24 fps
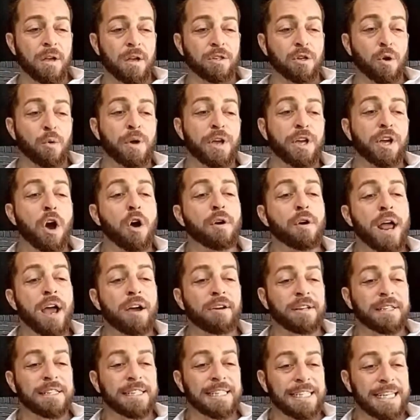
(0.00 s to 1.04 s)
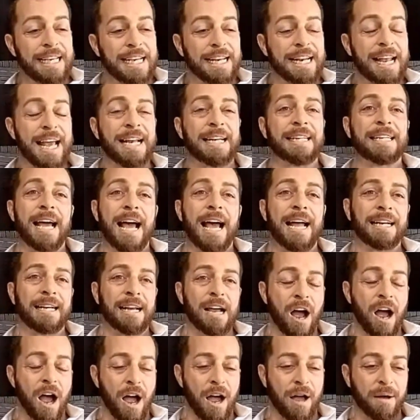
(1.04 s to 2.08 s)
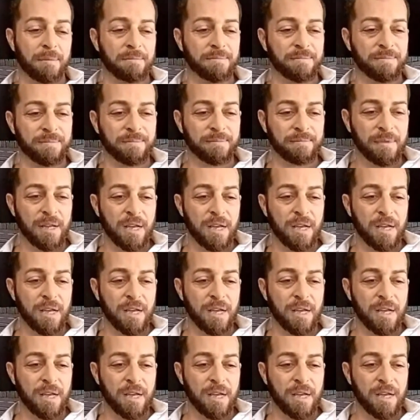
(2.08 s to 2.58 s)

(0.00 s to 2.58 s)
So we go now to CNET.com.